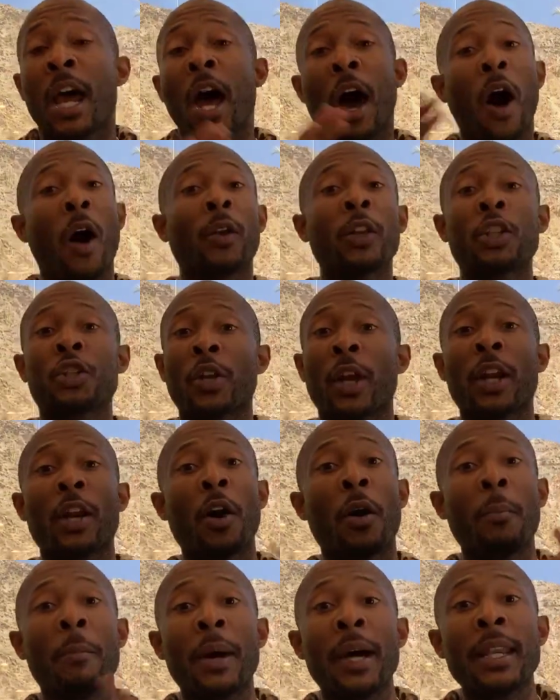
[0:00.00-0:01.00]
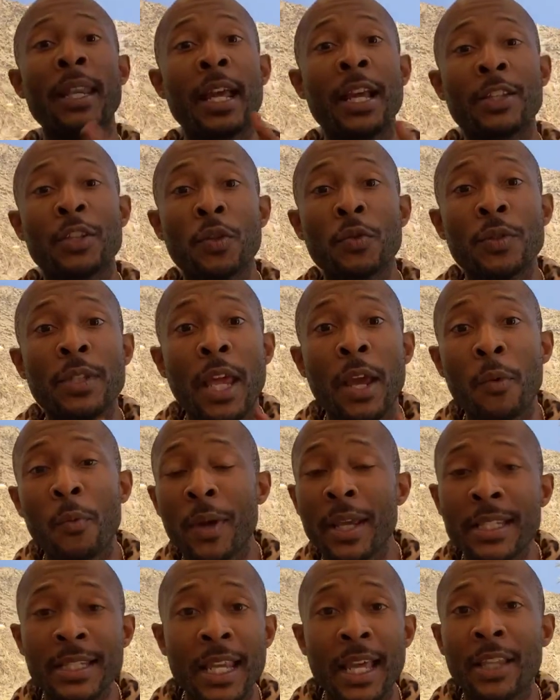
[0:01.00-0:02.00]
I only traded on Monday, Tuesday,
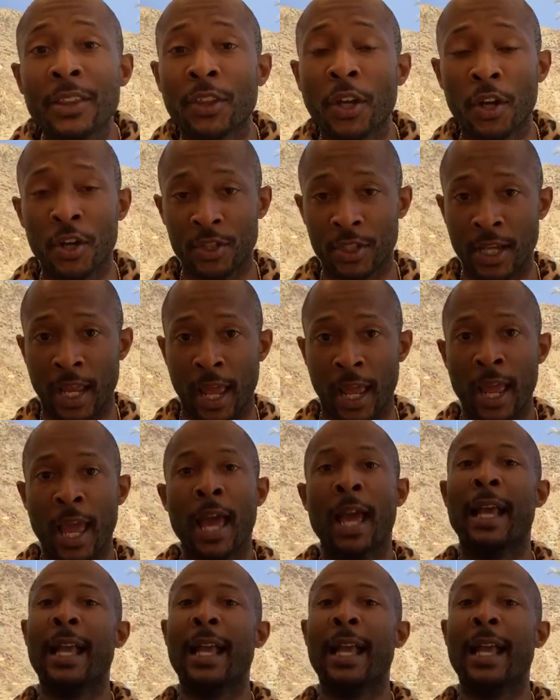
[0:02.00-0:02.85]
Wednesday, Thursday.